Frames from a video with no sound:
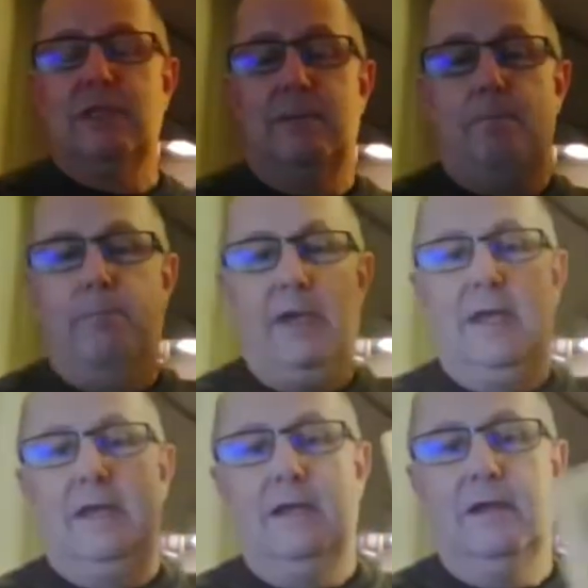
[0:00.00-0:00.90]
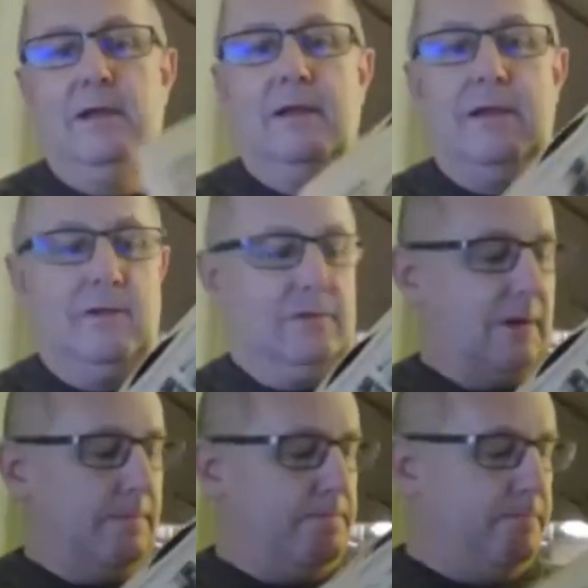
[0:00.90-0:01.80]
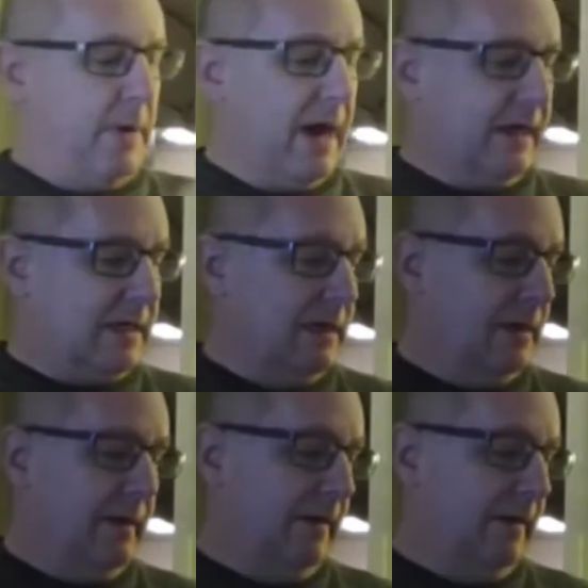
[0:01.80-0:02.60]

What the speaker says: the bin. It was $1.